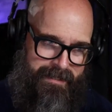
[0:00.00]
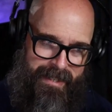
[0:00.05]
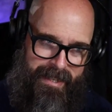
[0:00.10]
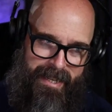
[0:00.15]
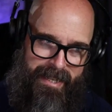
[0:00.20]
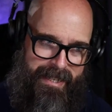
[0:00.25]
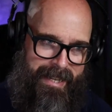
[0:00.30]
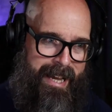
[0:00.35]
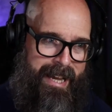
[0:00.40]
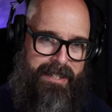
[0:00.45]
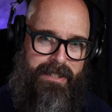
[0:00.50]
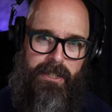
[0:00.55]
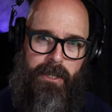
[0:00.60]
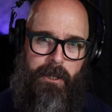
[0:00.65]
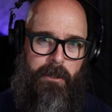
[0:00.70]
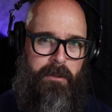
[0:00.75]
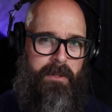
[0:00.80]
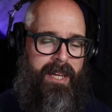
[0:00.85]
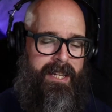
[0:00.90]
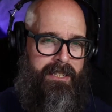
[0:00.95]
and I
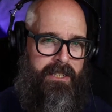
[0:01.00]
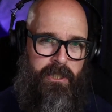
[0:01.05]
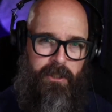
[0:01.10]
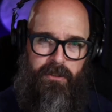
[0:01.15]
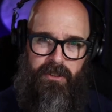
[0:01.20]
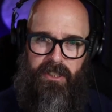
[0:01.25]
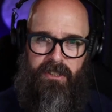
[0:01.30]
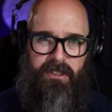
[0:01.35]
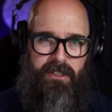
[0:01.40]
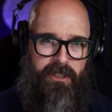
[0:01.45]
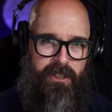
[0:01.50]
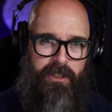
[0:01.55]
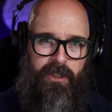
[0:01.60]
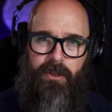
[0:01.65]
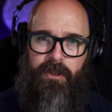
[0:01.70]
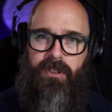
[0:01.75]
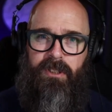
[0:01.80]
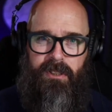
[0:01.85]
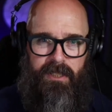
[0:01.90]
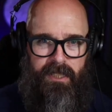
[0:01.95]
know that you just
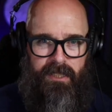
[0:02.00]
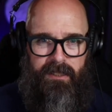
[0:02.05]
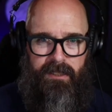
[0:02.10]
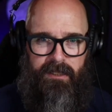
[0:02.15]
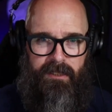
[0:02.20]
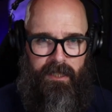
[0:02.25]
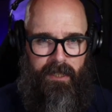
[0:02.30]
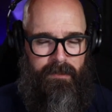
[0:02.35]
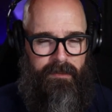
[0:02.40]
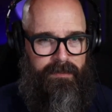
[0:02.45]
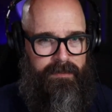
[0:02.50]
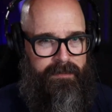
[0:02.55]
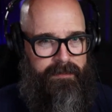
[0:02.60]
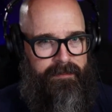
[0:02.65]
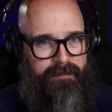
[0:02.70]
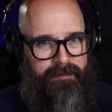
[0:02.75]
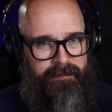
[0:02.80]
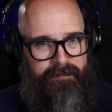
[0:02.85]
ooze this stuff.